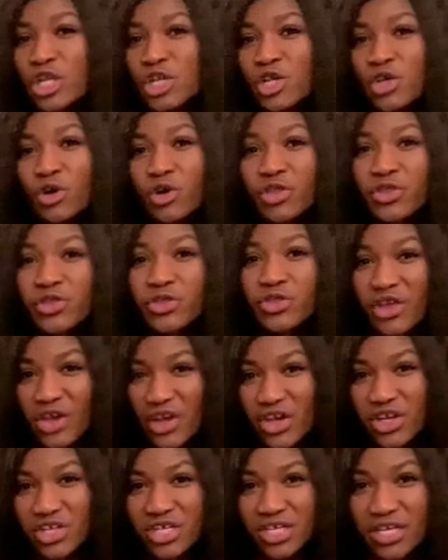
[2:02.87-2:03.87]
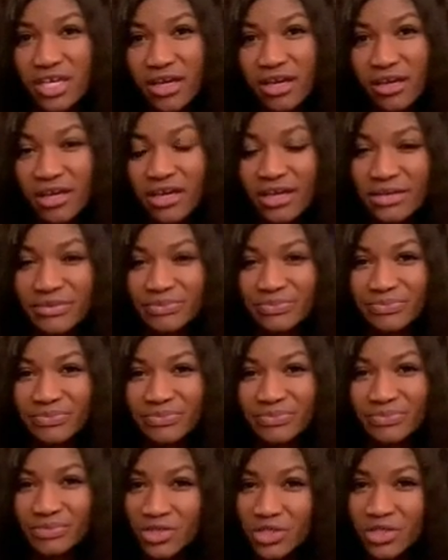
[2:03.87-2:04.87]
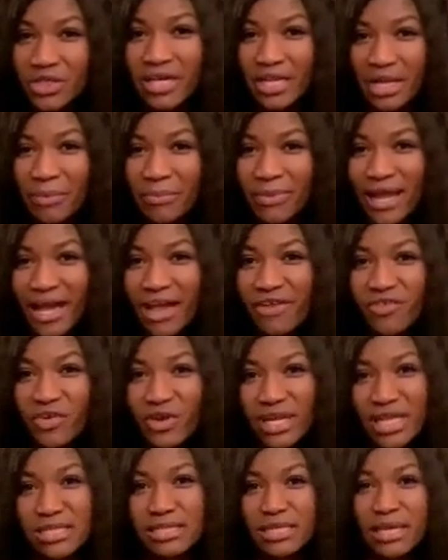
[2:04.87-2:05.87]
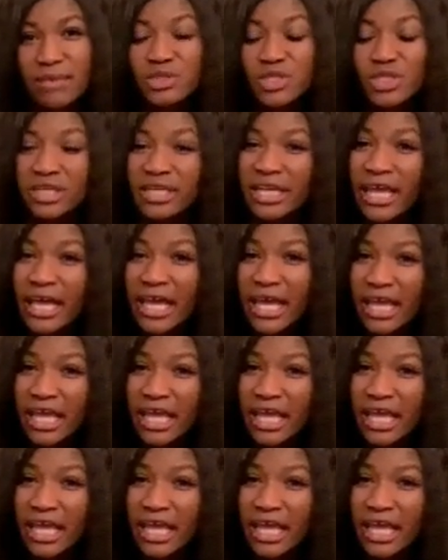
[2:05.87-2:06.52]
your 3rd year, you can apply for an exemption